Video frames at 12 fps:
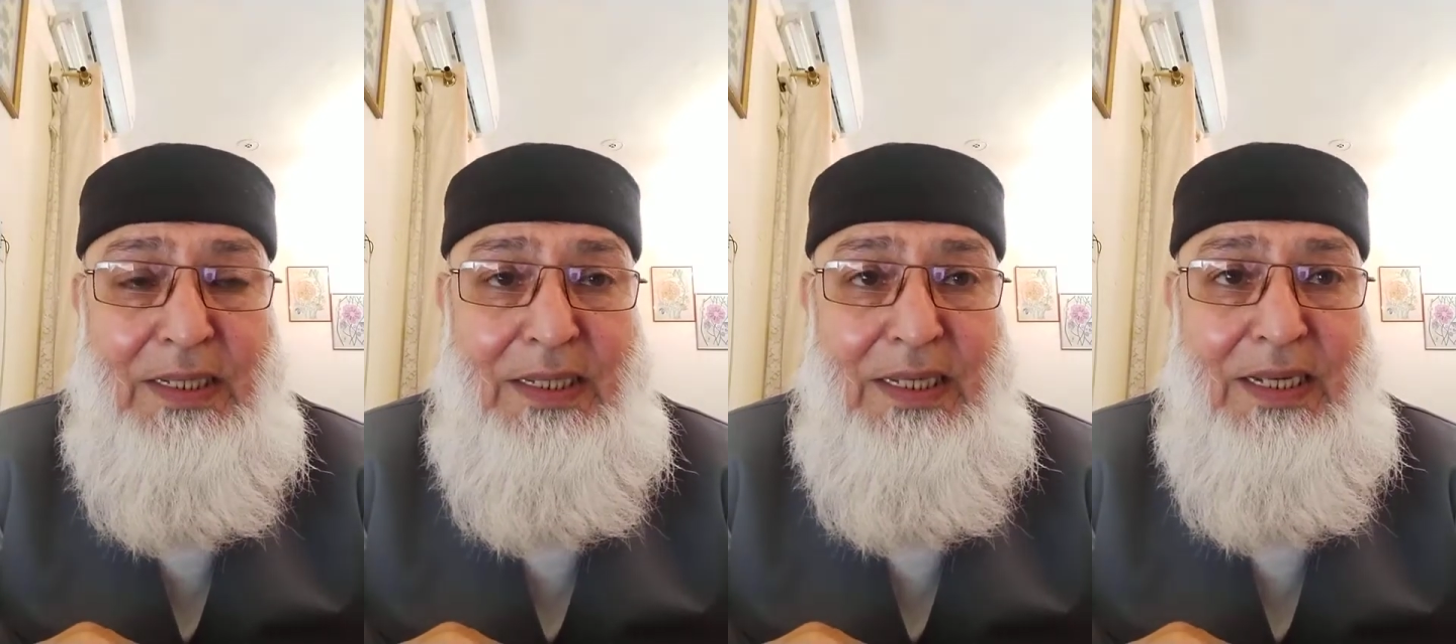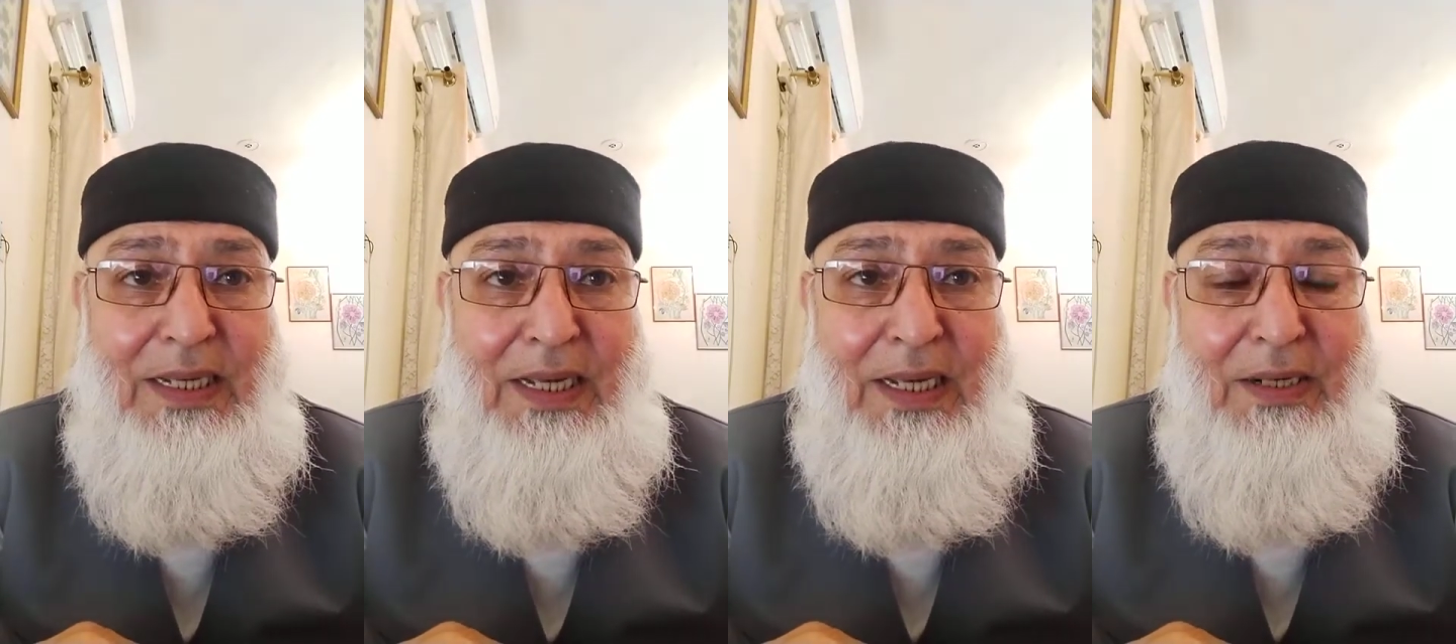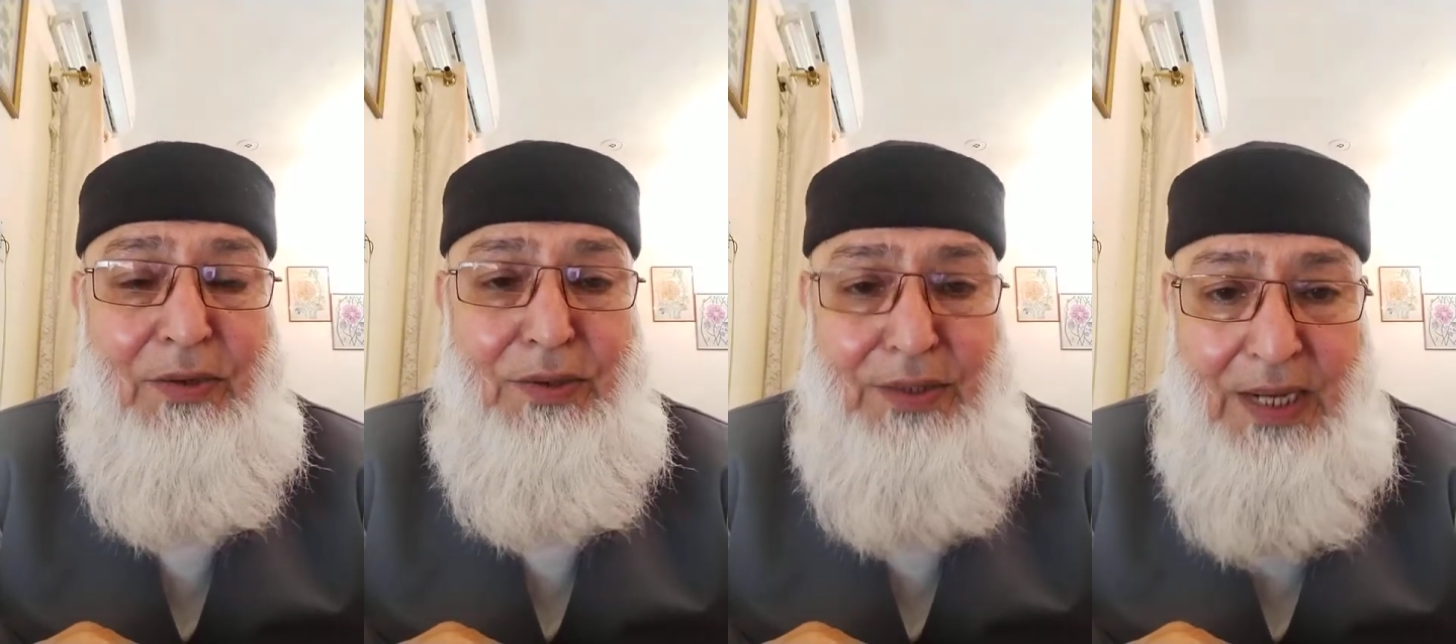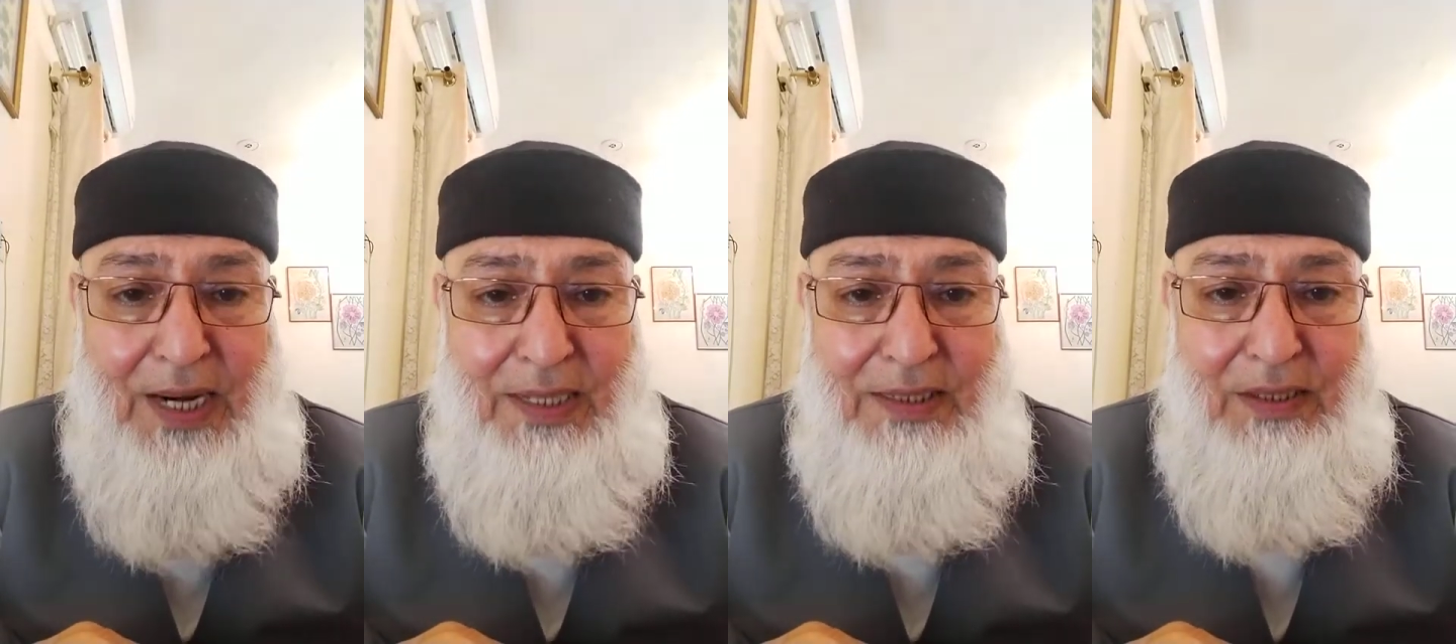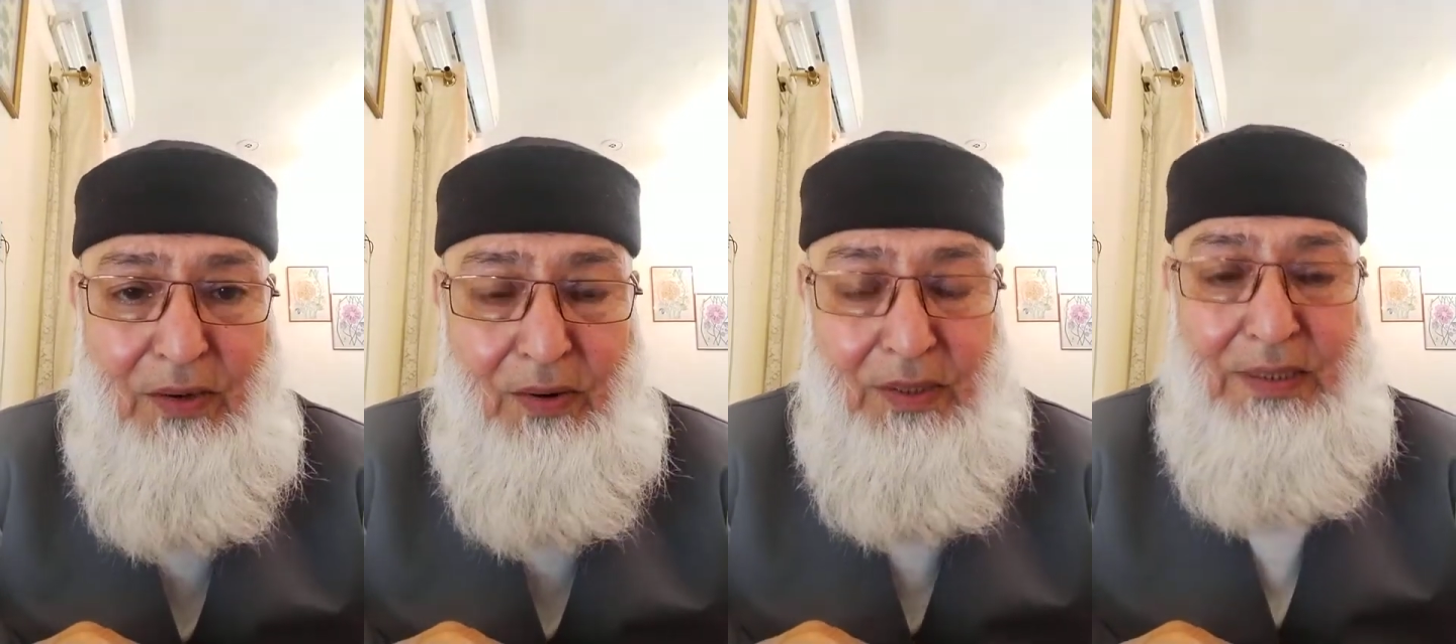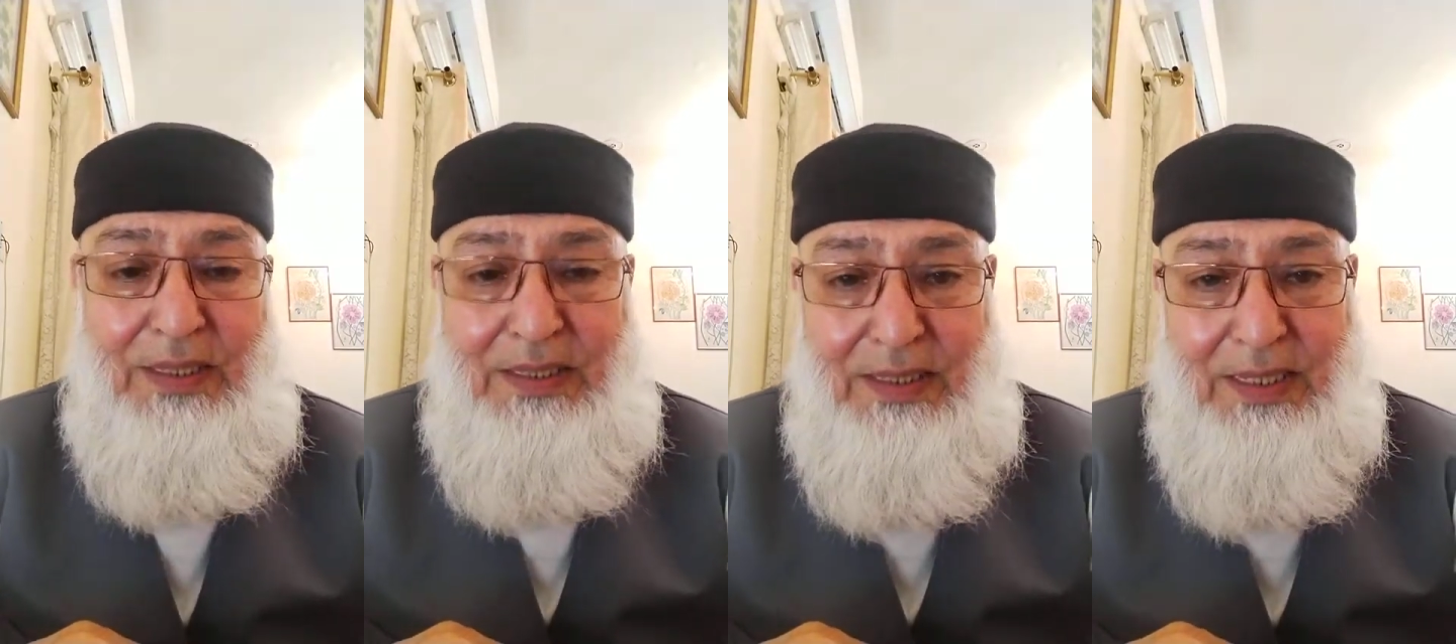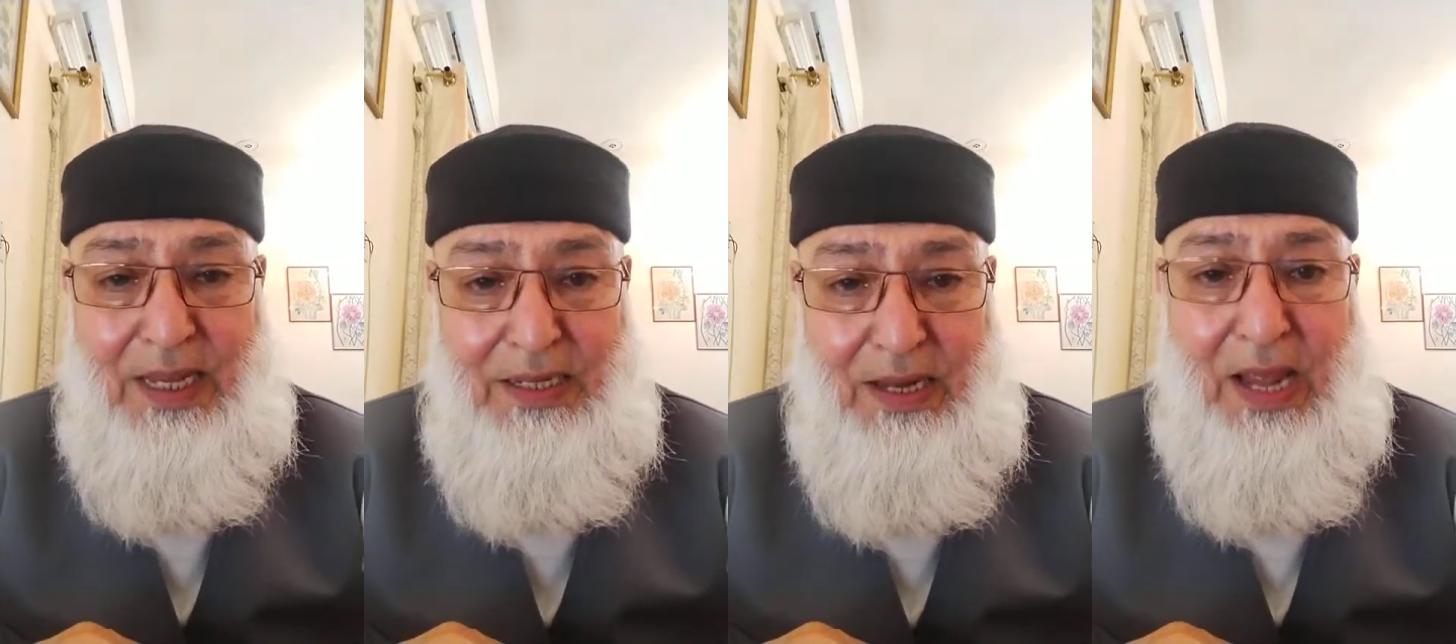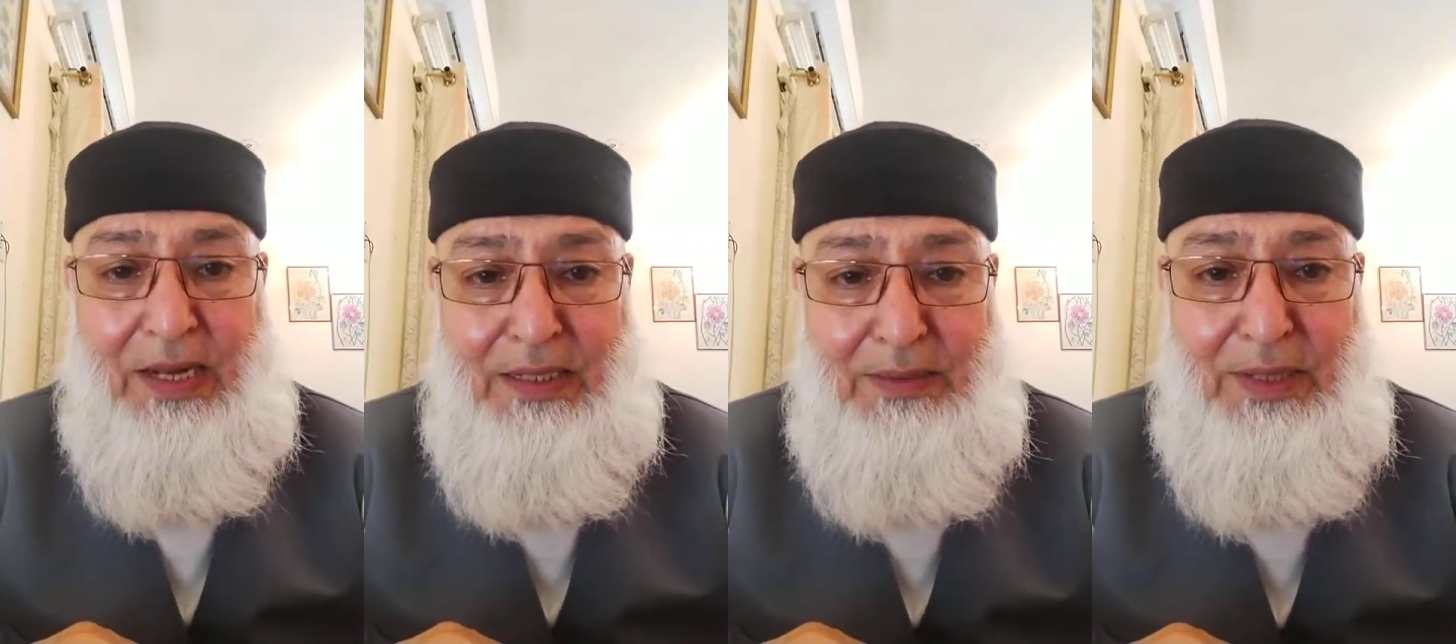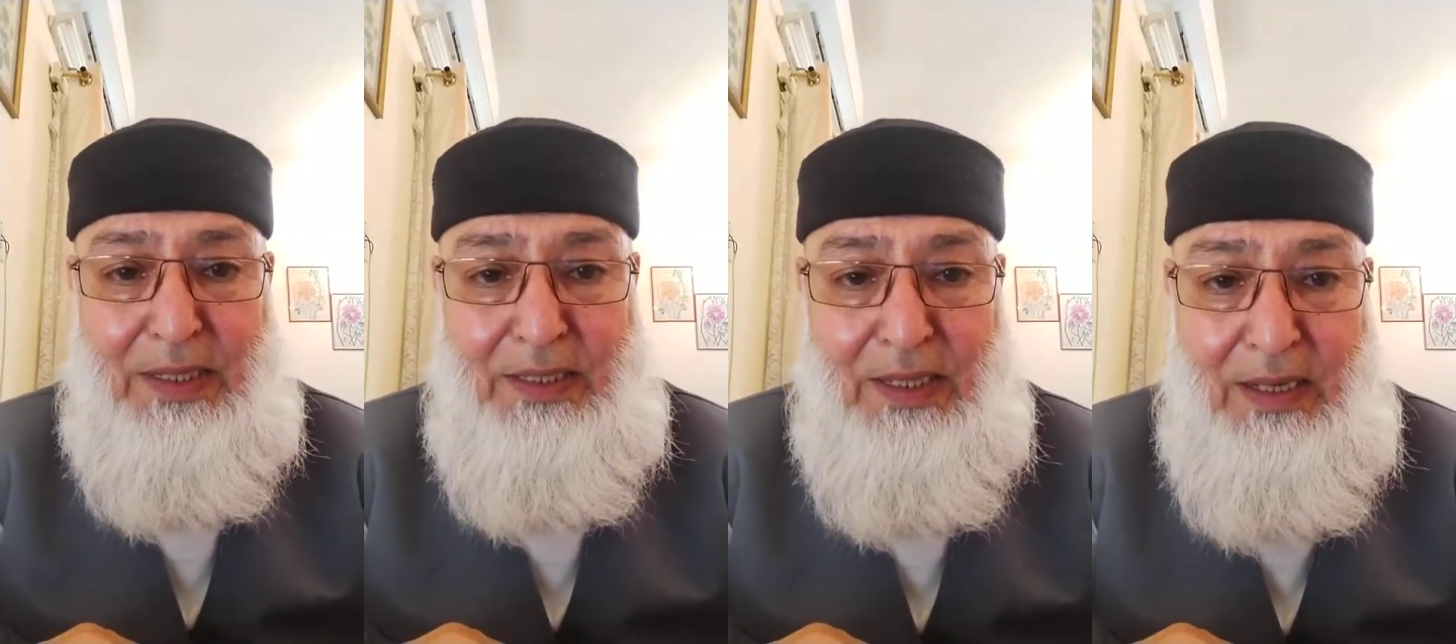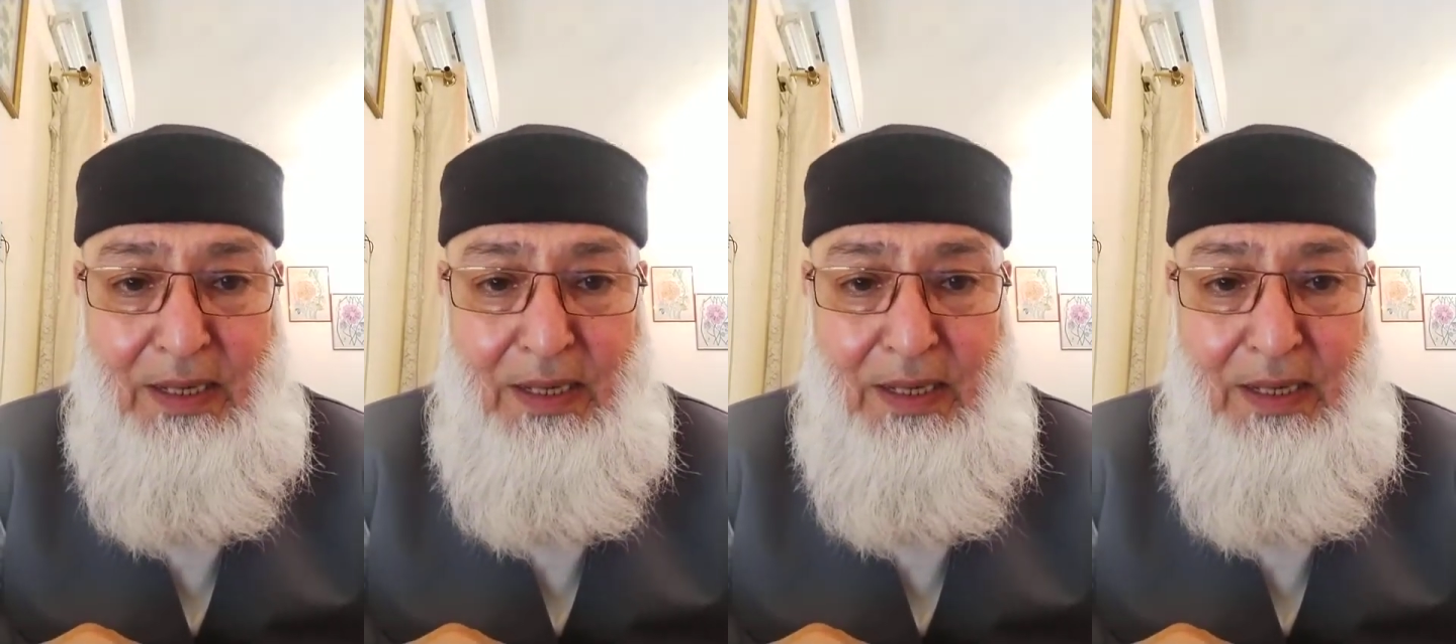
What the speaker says: is a contract, or this is an agreement,